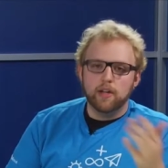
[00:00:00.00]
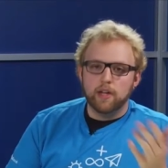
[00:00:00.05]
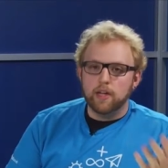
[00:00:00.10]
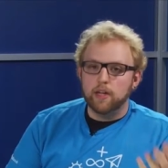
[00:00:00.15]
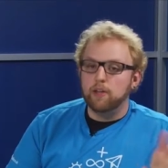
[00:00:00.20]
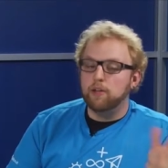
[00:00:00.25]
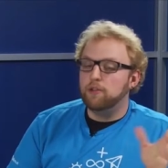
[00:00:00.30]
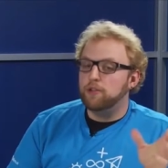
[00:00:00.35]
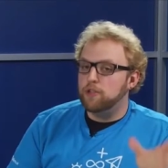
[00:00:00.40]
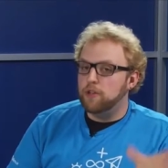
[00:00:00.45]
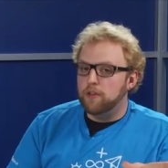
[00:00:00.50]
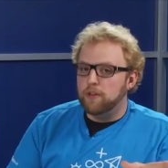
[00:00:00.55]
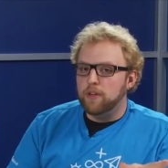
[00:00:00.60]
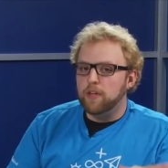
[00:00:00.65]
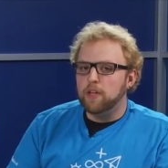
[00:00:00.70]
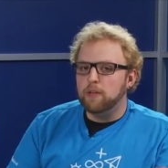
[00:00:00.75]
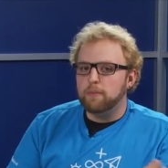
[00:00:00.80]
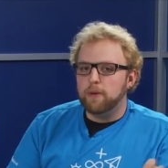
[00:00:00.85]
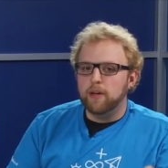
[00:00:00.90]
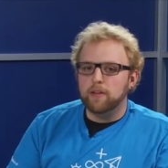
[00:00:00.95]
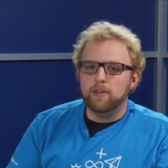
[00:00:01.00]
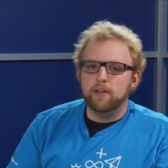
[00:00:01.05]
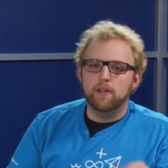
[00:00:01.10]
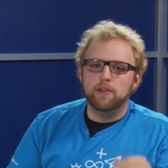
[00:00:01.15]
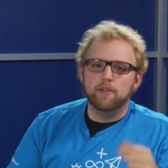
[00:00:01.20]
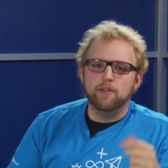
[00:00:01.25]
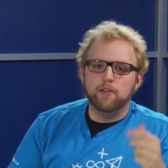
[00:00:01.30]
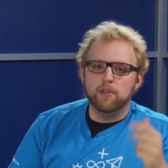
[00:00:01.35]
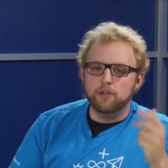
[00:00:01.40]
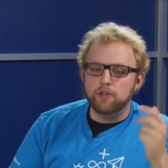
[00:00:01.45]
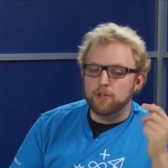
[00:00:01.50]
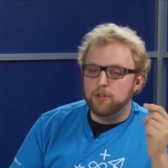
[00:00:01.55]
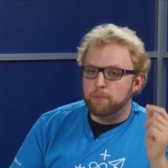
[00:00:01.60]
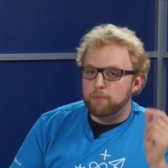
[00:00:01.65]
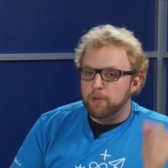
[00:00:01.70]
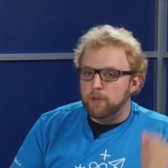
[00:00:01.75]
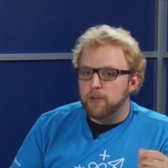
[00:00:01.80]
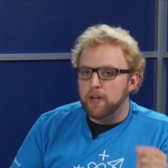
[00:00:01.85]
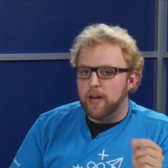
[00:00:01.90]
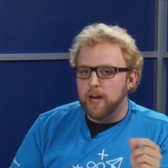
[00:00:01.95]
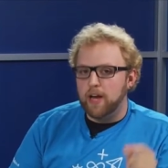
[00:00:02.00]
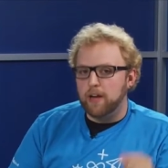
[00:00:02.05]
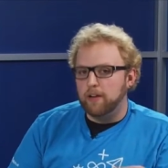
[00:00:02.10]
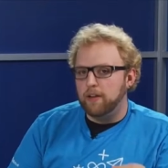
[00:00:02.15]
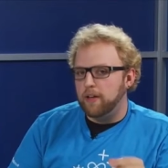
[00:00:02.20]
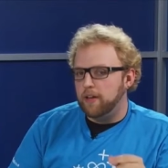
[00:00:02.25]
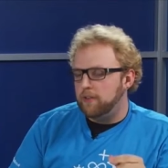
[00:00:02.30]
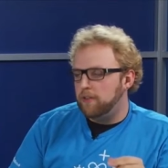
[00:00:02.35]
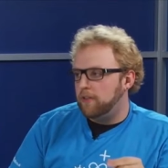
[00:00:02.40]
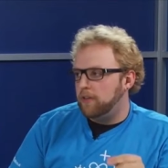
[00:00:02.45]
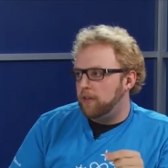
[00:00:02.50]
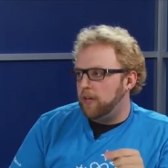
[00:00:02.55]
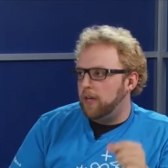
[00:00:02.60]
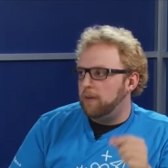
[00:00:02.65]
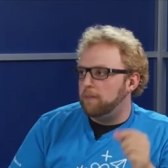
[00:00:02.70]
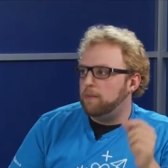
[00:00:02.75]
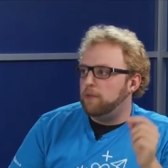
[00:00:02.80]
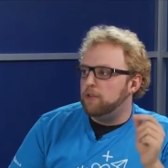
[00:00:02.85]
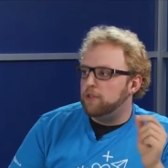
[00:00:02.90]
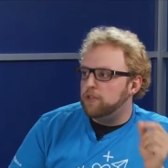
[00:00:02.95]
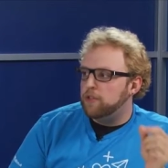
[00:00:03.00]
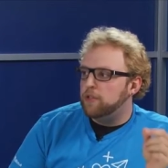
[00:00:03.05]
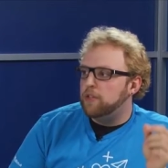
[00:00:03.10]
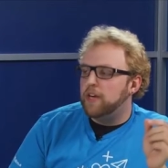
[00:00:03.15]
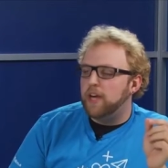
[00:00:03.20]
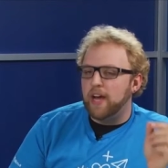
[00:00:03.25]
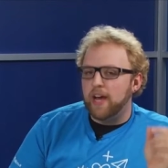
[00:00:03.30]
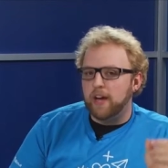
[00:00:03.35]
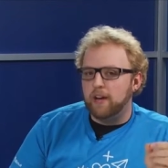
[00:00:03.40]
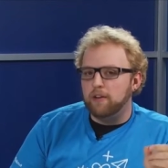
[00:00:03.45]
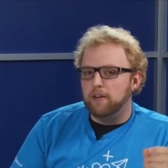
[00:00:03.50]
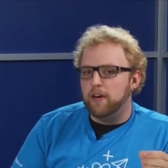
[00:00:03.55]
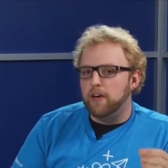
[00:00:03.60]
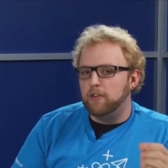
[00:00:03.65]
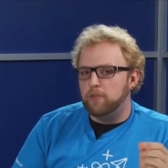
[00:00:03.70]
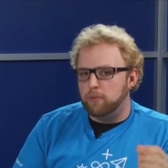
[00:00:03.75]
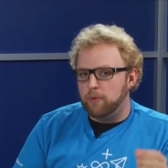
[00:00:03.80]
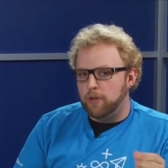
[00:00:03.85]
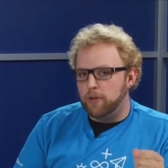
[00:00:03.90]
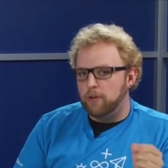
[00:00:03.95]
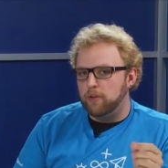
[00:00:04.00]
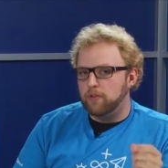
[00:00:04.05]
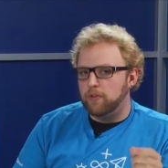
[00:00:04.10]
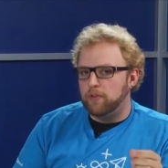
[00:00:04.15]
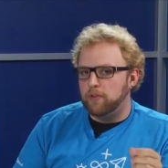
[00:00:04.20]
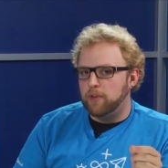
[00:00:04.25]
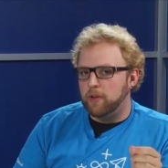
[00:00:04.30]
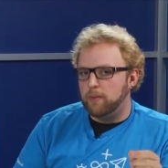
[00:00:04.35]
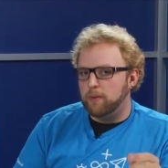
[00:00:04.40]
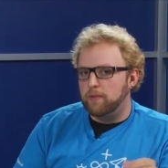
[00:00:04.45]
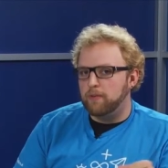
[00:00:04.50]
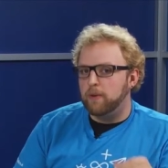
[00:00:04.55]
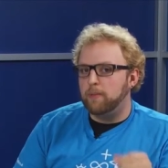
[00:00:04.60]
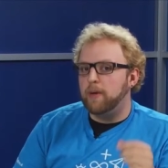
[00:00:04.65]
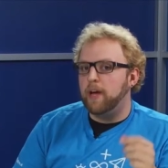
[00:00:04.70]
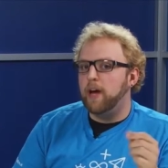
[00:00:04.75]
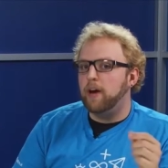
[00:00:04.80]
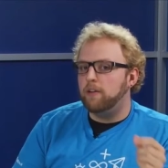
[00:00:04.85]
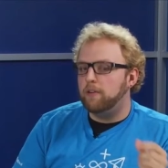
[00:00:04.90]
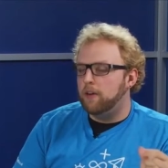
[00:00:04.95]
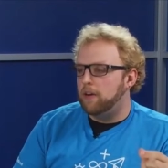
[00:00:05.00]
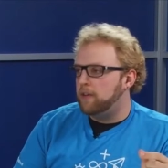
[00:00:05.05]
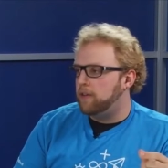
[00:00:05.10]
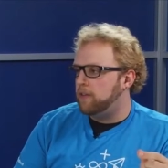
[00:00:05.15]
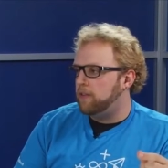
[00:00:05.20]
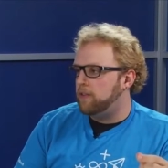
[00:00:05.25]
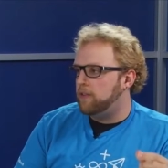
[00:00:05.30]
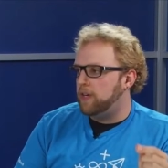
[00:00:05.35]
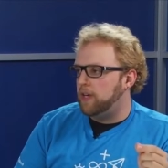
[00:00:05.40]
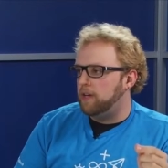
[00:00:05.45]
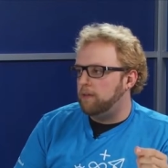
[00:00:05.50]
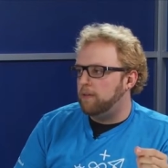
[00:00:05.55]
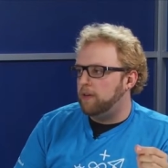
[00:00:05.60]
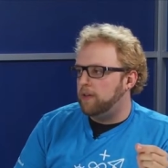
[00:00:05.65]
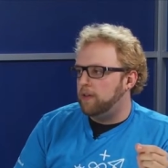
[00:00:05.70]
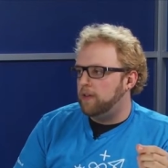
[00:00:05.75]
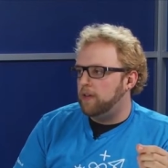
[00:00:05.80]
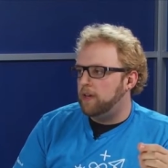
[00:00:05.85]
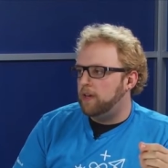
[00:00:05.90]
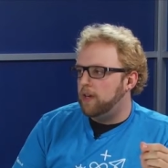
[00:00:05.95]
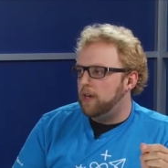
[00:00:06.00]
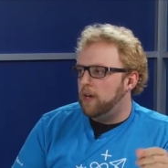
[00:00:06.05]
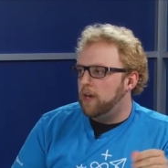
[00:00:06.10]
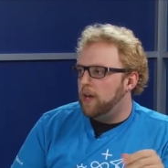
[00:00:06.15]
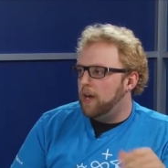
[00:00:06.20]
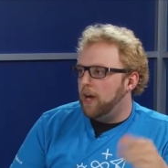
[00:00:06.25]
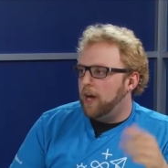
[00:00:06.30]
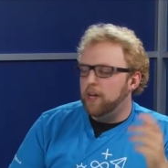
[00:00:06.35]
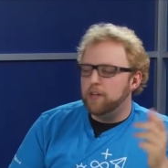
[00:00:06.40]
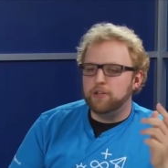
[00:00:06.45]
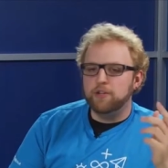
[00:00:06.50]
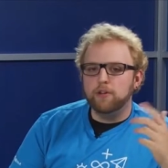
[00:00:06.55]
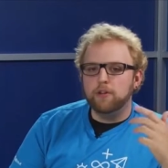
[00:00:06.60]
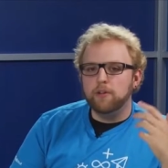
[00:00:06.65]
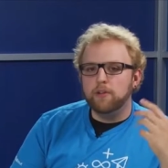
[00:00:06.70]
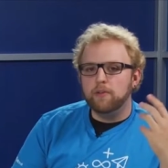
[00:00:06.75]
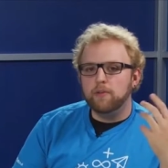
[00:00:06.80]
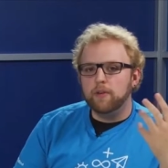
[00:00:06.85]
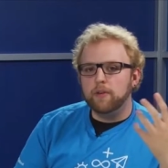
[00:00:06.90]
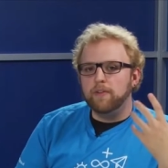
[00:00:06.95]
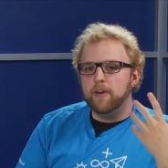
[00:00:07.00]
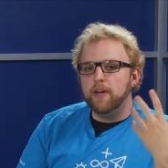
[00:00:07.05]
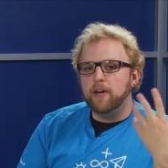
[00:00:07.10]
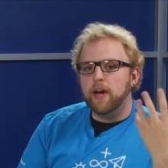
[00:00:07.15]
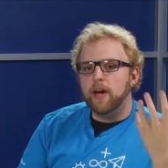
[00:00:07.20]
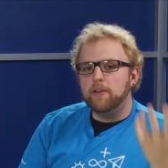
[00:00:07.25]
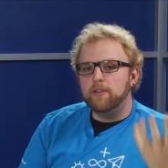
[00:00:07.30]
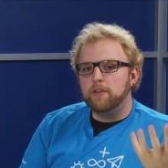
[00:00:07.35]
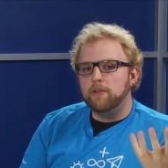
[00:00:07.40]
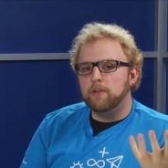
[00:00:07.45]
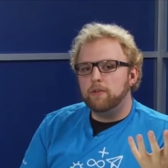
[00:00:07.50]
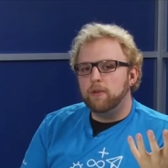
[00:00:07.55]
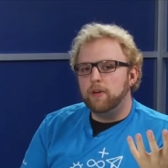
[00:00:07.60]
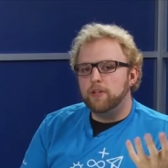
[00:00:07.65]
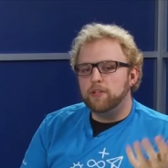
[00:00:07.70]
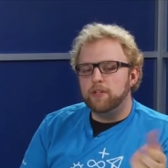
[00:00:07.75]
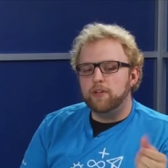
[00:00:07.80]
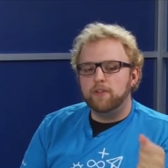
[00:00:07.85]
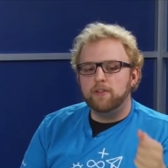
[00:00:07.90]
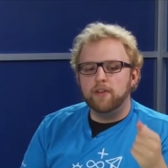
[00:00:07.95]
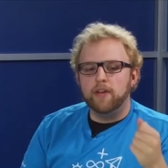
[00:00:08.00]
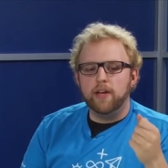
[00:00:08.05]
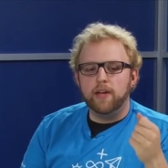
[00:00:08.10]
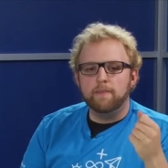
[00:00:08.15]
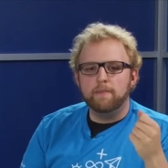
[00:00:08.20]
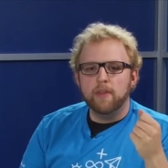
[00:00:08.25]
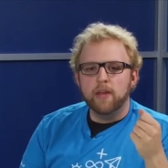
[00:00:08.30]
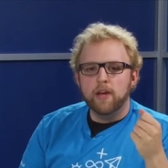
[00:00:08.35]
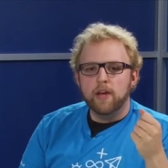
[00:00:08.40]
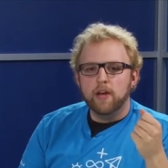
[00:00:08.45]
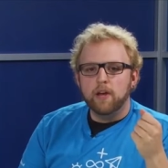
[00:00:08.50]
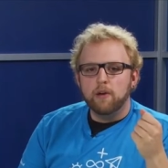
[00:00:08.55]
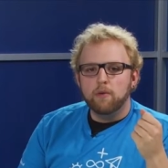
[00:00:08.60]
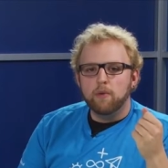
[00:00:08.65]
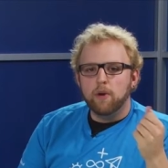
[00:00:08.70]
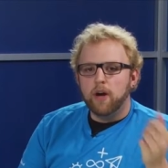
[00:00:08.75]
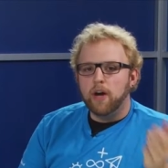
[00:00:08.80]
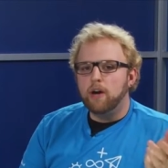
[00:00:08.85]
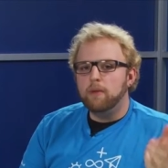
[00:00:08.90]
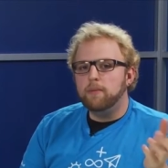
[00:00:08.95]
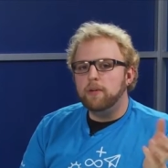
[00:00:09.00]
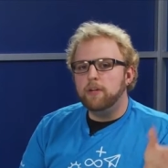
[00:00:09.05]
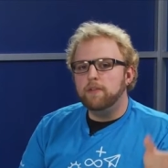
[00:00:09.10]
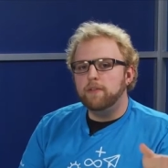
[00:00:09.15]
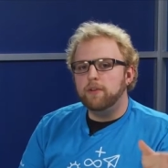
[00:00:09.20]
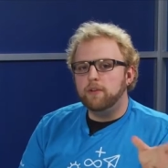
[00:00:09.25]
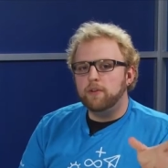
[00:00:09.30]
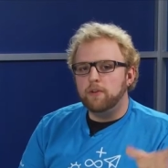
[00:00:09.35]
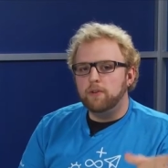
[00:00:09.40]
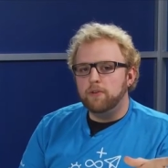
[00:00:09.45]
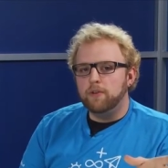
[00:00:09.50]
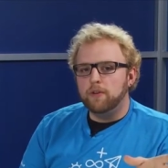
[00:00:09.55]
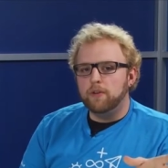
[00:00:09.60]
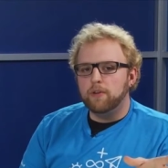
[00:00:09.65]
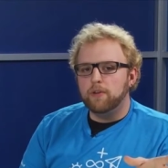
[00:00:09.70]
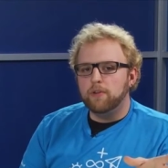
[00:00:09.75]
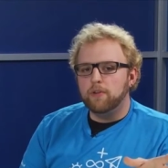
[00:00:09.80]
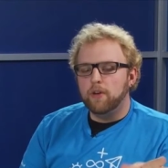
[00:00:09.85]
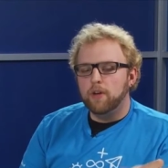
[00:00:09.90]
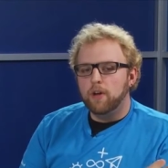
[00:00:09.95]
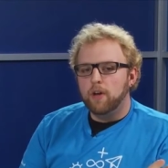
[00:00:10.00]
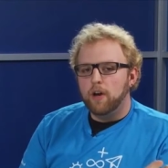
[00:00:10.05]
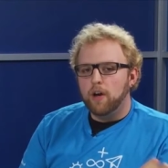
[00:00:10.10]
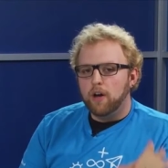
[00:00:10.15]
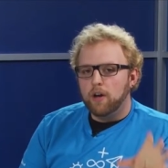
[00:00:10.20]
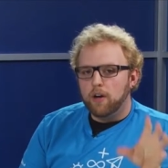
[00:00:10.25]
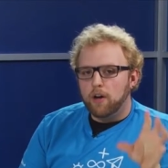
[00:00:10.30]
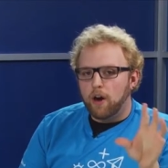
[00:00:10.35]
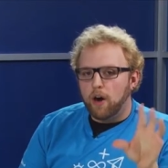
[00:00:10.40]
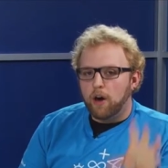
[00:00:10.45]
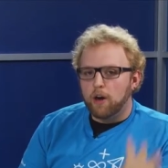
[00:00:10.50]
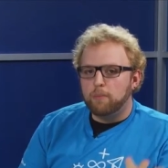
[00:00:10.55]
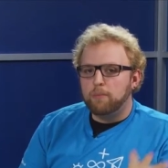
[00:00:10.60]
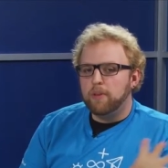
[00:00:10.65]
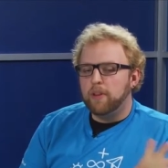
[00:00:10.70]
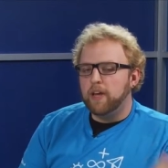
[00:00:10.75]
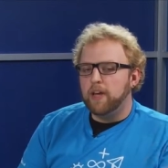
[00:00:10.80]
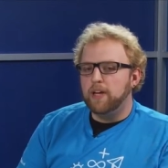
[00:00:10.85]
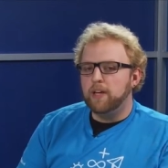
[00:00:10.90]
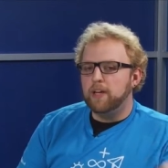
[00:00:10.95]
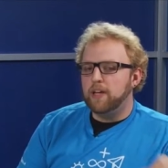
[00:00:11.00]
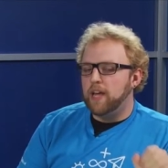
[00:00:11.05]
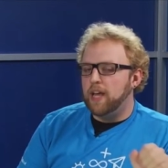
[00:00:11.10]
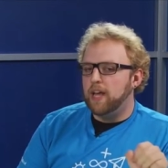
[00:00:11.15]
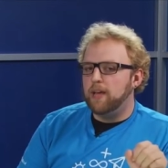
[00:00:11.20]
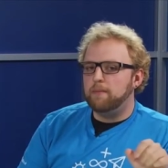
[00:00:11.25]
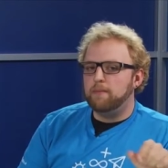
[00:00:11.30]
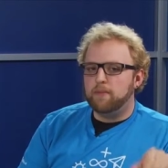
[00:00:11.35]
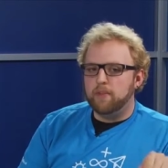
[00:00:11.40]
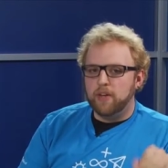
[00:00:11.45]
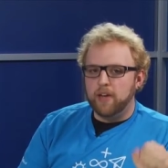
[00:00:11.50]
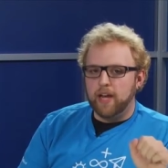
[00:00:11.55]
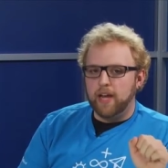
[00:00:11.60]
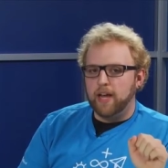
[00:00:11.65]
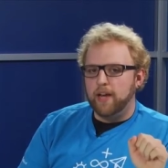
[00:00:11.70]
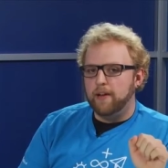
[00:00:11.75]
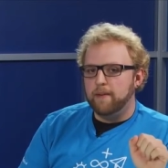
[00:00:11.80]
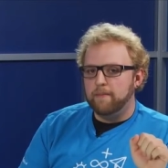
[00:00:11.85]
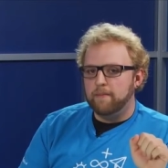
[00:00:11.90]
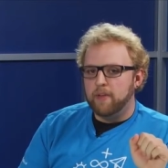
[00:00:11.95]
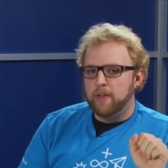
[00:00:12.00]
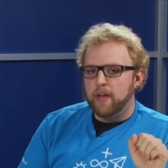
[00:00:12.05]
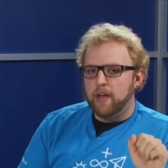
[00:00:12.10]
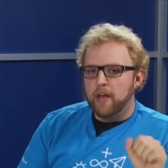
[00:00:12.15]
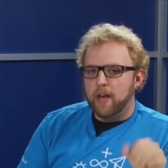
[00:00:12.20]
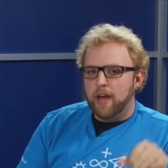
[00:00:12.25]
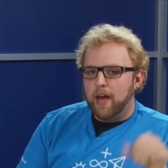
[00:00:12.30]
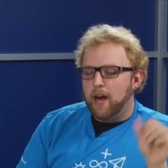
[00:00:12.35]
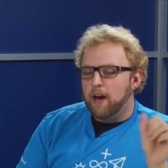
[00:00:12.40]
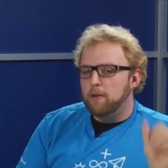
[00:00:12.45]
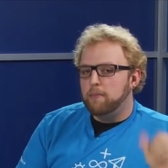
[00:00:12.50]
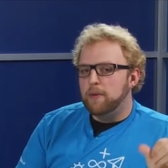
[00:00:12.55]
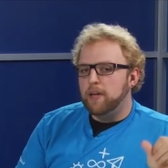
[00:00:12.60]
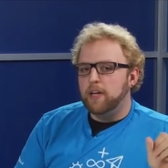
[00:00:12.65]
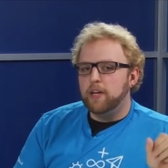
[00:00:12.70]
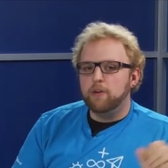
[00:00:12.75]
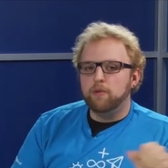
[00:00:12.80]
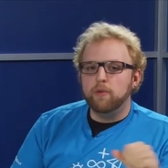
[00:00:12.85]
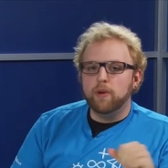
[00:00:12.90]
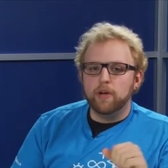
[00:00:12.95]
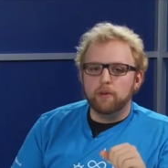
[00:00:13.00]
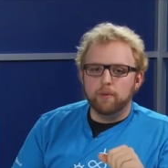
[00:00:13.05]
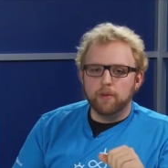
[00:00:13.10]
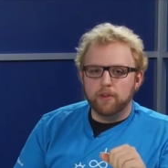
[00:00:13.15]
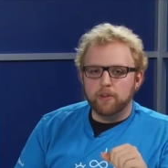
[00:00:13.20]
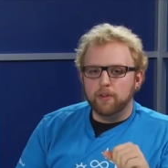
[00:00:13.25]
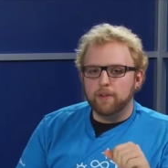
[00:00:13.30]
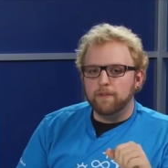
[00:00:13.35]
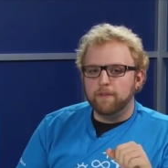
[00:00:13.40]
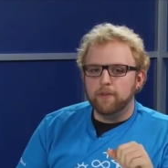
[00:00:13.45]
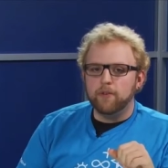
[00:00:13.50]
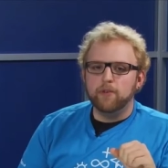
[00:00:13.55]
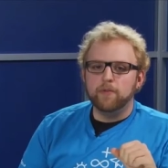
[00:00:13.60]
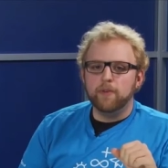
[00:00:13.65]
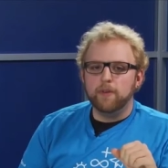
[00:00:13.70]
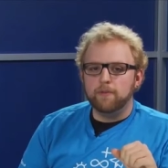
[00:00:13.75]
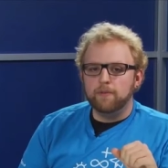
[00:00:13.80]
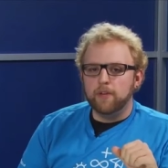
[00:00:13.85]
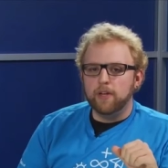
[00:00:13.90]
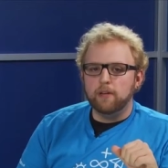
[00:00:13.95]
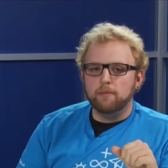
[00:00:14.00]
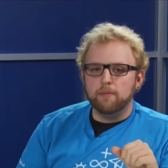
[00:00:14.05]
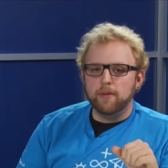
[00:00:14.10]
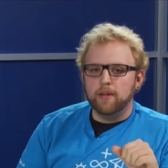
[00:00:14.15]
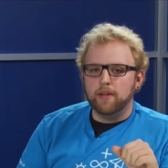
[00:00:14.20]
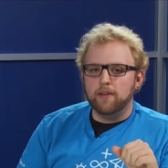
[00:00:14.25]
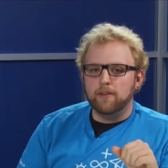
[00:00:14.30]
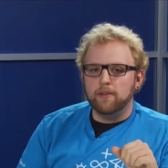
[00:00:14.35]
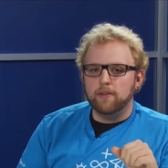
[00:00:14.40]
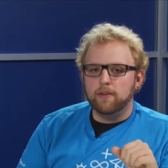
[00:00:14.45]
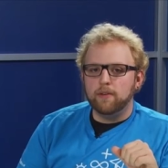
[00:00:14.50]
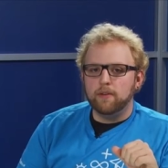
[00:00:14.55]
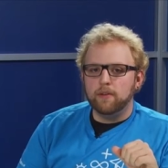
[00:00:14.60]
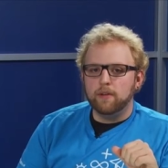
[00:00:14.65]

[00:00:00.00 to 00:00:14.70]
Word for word: you should think about this. You should put analytics in your game. You should analyze where users are coming from, how long they're sticking with it. I shouldn't, if I ask you a question, say, well, how many of your users are playing the game today? How many quit within the first fifteen minutes?